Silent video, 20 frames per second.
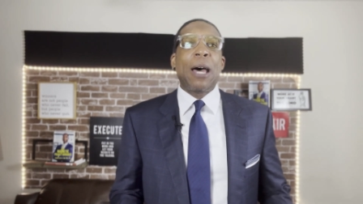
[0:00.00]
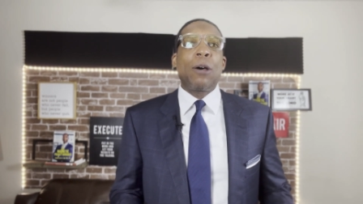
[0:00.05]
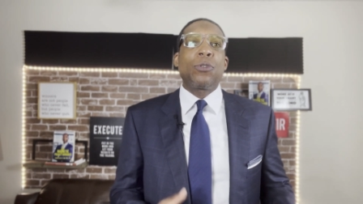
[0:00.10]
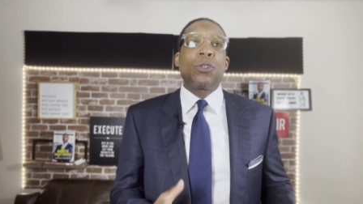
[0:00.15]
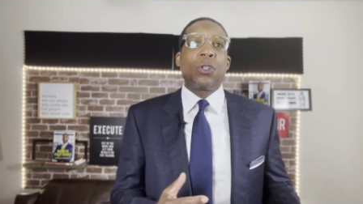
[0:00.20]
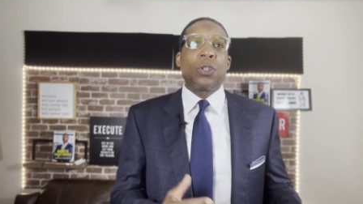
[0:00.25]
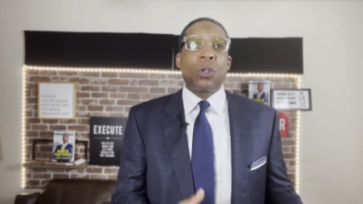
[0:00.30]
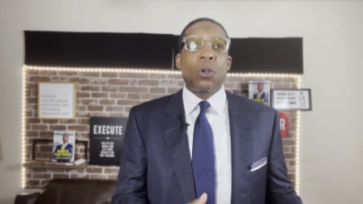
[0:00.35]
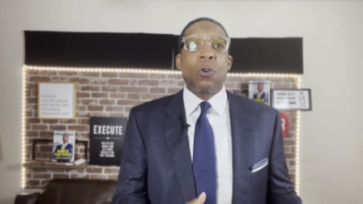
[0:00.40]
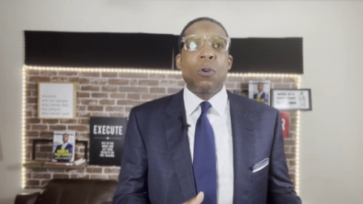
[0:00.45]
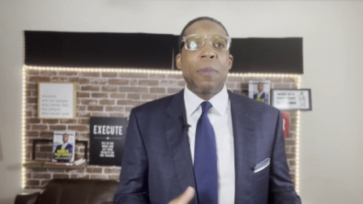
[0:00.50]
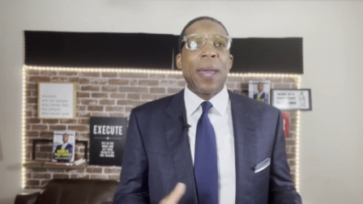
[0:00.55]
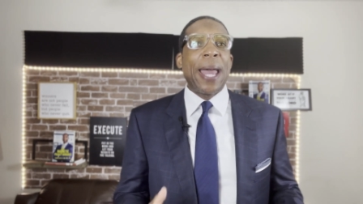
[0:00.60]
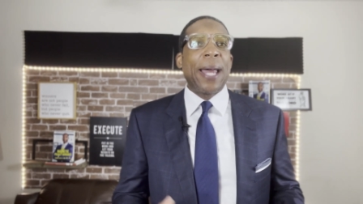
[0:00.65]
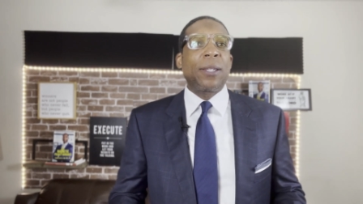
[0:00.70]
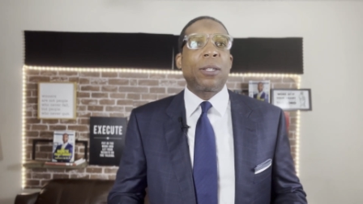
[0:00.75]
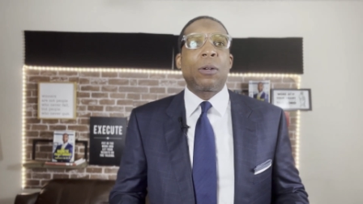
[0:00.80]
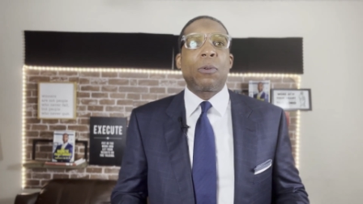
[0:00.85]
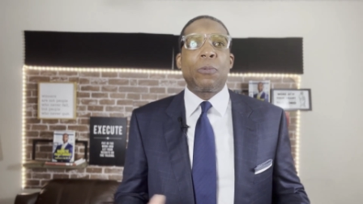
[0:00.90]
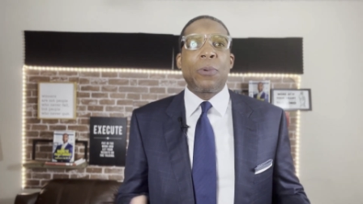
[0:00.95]
Now Zoom
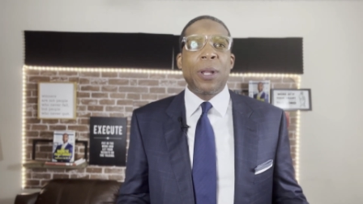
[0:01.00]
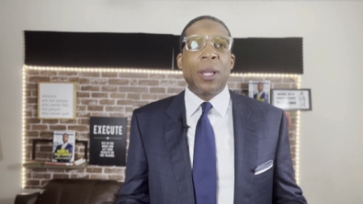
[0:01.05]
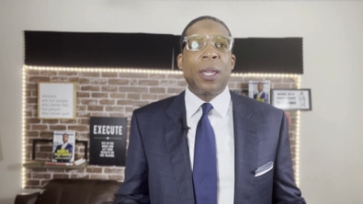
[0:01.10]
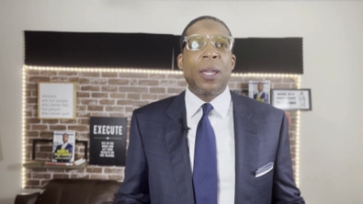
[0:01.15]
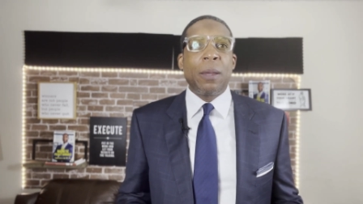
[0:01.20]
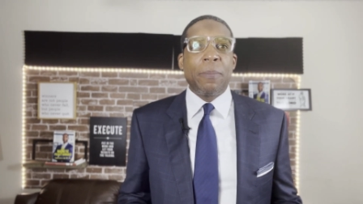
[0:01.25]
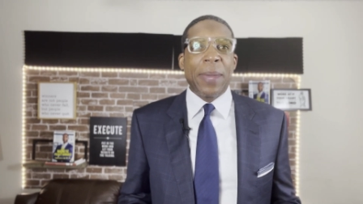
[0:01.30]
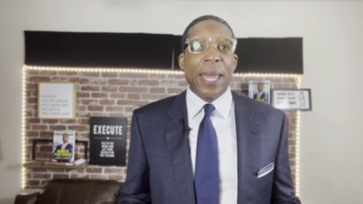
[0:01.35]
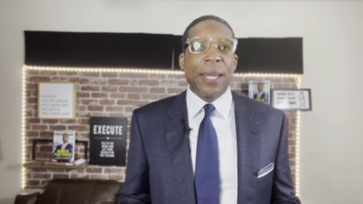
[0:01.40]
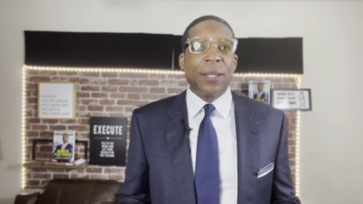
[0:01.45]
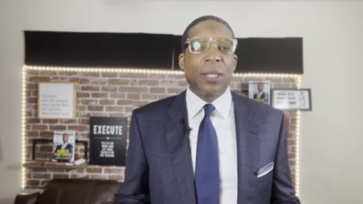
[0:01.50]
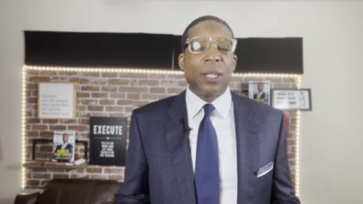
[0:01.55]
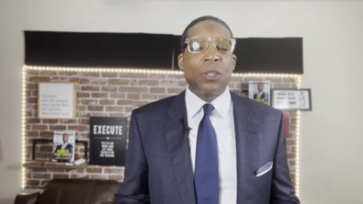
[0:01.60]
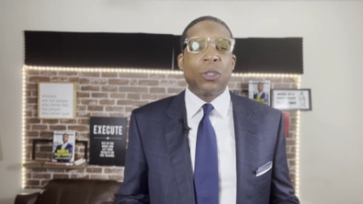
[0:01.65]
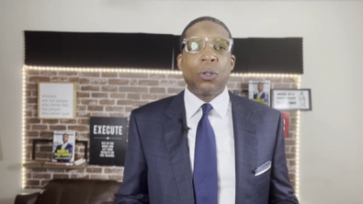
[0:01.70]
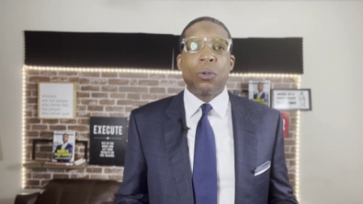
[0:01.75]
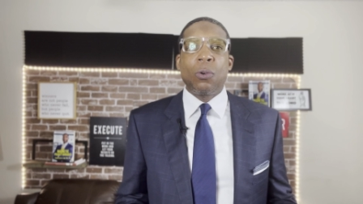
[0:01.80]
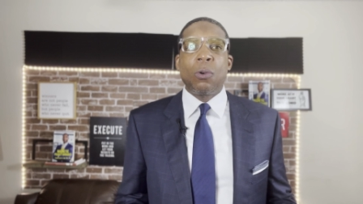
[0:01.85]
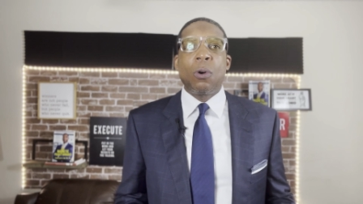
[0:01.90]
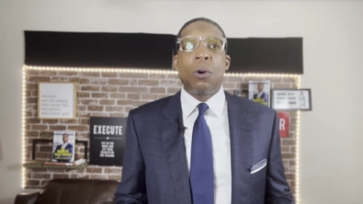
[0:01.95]
has a really amazing
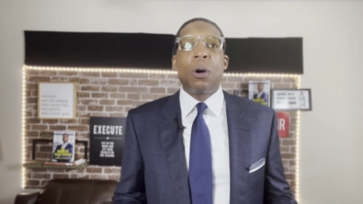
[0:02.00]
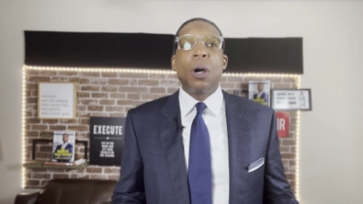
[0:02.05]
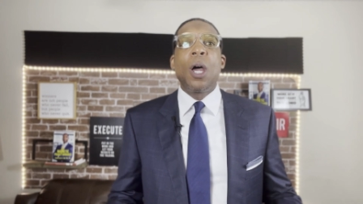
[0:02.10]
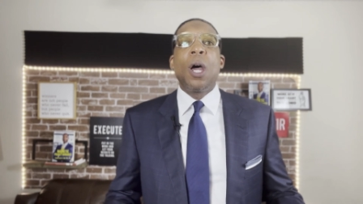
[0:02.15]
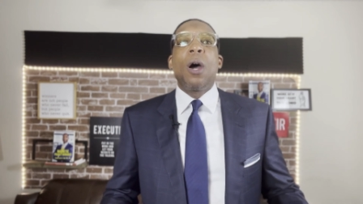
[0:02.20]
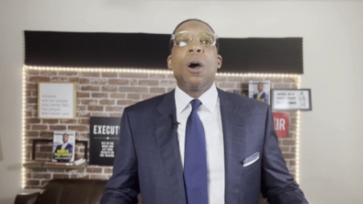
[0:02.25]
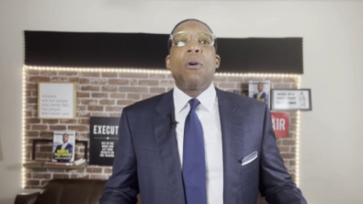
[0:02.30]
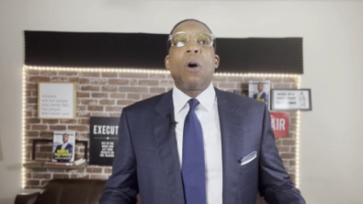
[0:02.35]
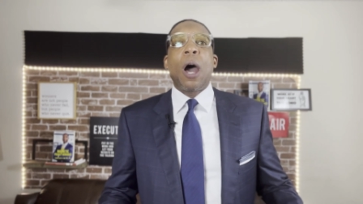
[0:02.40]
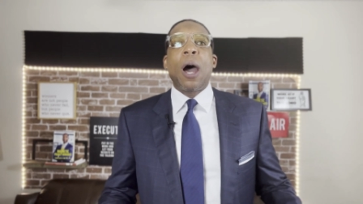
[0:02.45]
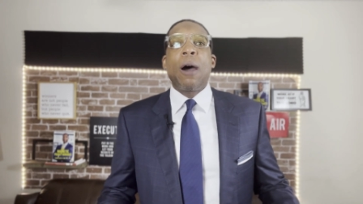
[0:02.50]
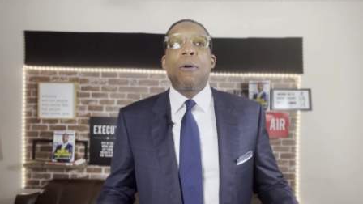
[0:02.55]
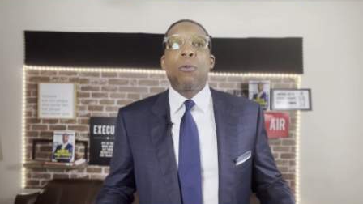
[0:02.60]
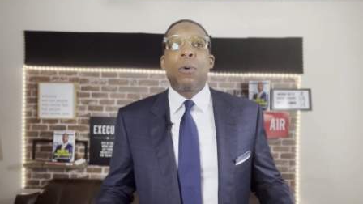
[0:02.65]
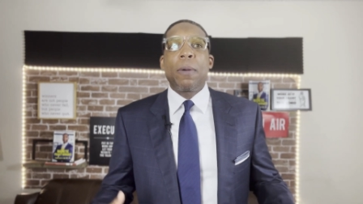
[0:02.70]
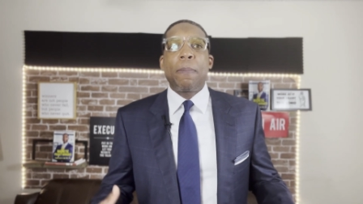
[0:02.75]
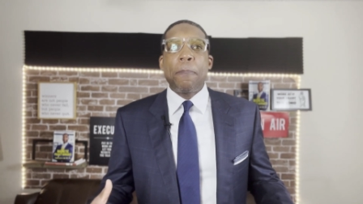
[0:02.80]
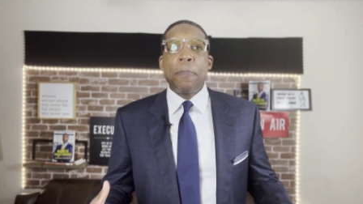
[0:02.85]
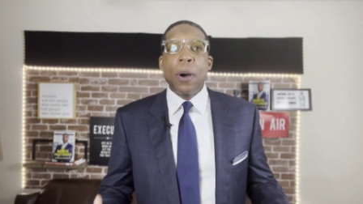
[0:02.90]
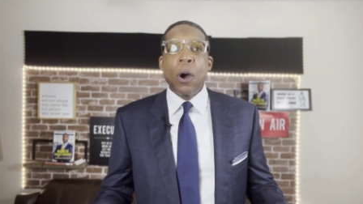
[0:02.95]
tool uh,
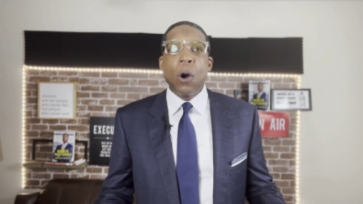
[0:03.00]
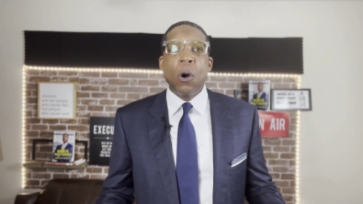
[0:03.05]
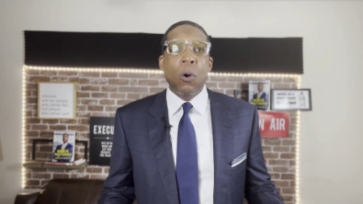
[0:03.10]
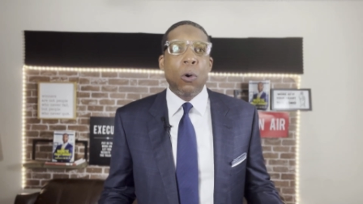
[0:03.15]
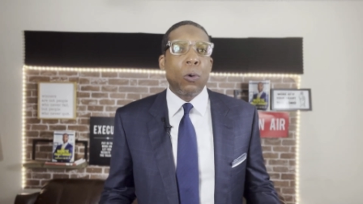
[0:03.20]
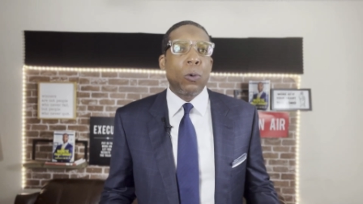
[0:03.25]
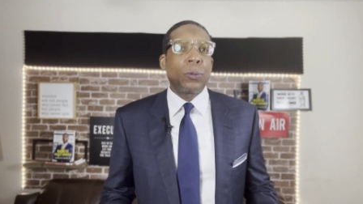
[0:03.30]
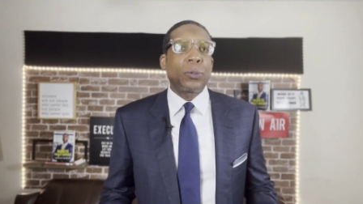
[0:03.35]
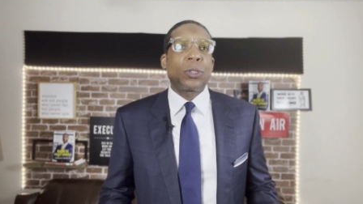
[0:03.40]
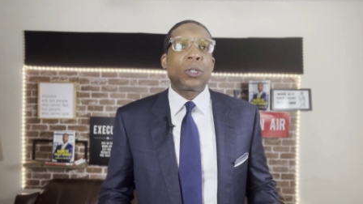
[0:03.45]
with polls,